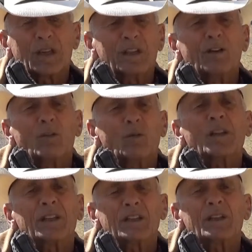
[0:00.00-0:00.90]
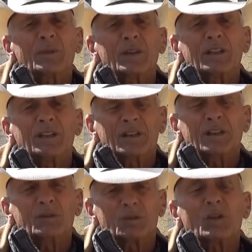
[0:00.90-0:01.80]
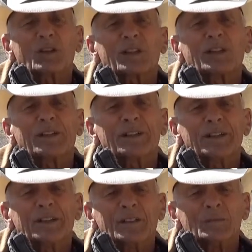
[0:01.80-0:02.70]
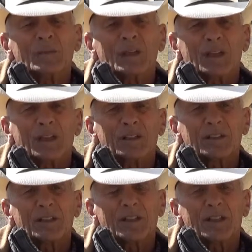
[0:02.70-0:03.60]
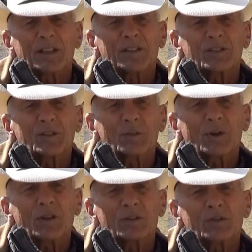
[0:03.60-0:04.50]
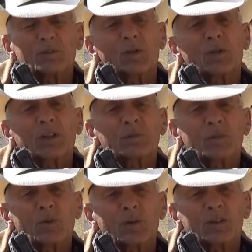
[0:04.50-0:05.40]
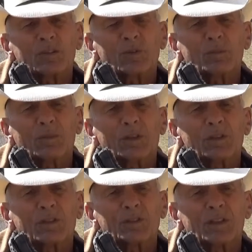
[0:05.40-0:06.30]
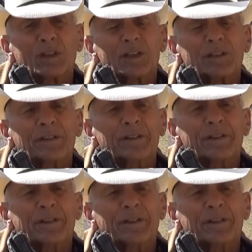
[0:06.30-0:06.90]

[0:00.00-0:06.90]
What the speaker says: don't know what he did, but he was working here, and his 2 brothers were born in Portal, the twin brothers, and